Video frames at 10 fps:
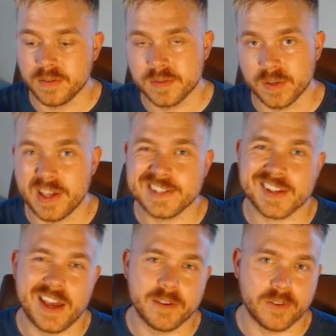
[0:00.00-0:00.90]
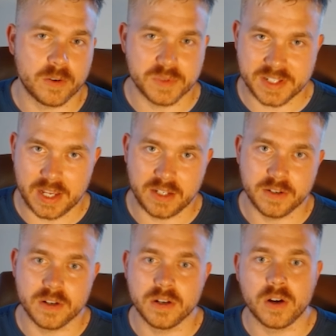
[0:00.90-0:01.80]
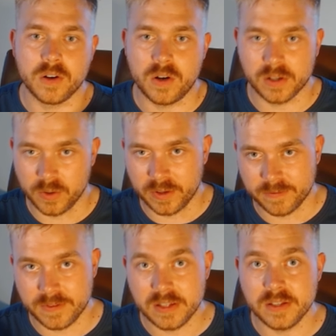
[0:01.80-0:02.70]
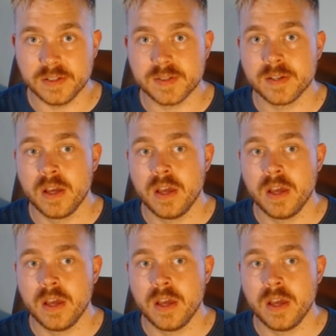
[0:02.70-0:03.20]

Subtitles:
So that's kind of our retainer, our ongoing fees.